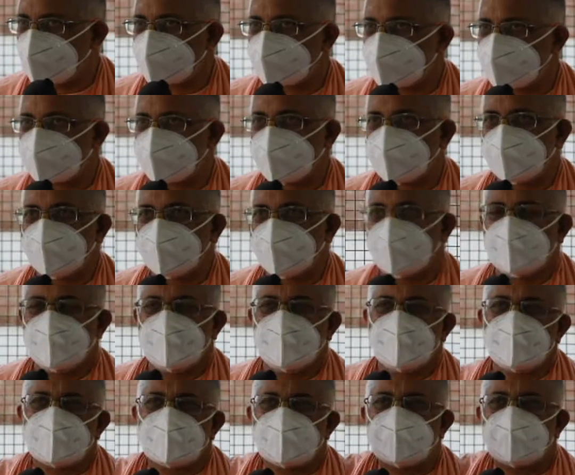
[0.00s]
thing?"
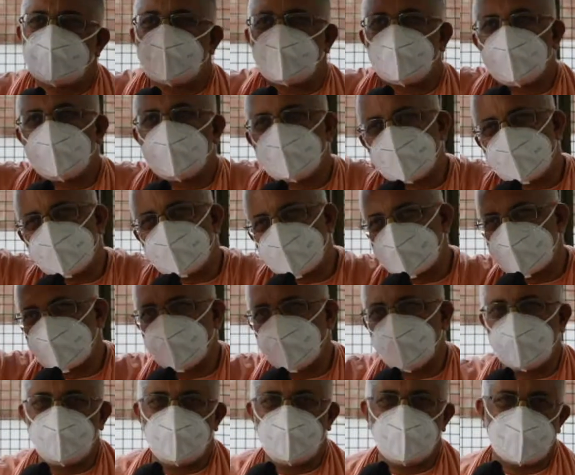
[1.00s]
He told, "It is
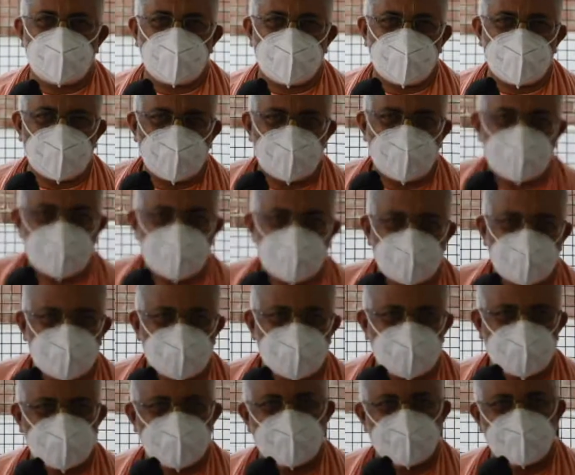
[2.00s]
Subhuti Rai.
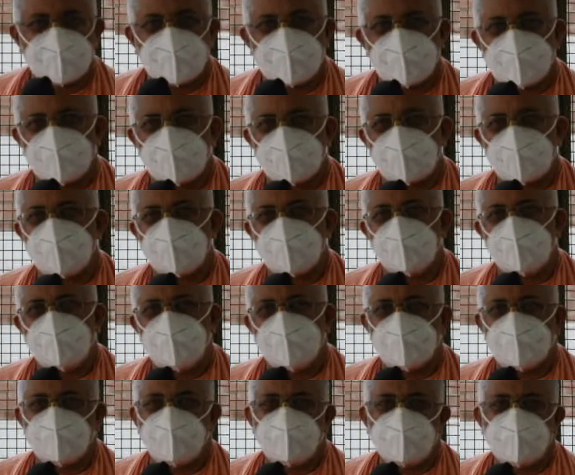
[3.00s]

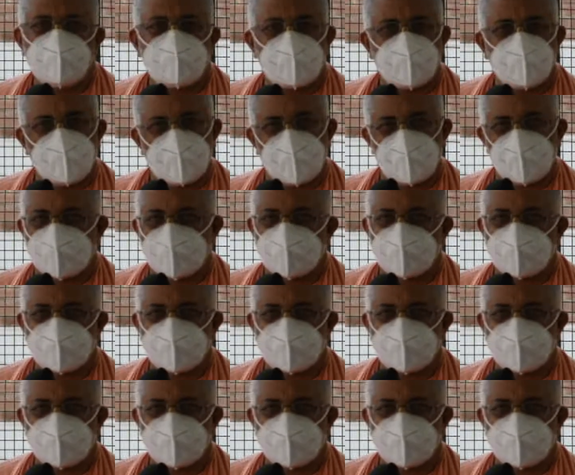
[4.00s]
He whipped me